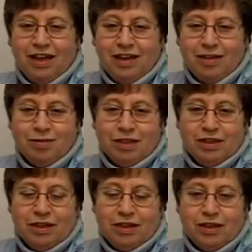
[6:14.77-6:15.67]
Uh,
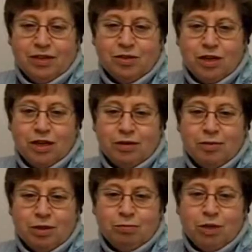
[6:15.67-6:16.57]
and uh,
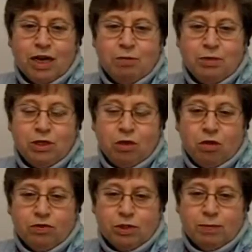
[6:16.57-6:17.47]
then I'd been in
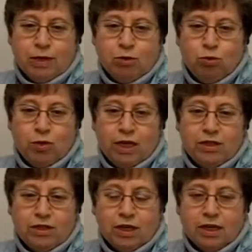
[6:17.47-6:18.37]
office about two
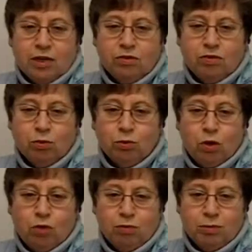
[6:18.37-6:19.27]
days, and I got a phone
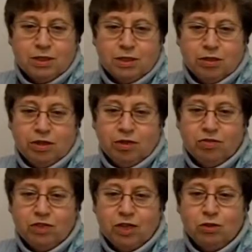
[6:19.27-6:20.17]
call from the Secretary
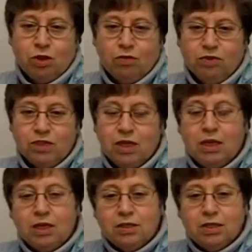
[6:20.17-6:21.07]
of State's office
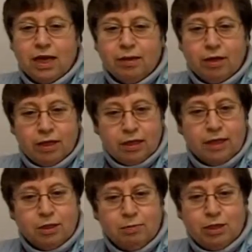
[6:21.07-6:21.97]
saying he'd
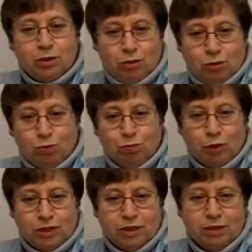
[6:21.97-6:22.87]
like to meet the new
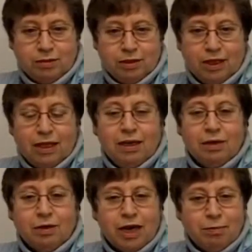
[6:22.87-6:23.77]
president.
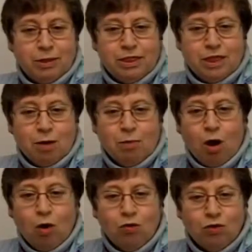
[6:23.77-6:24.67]
Could I please come
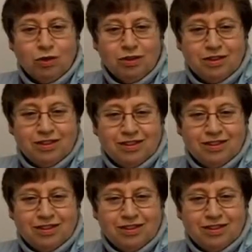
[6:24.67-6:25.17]
over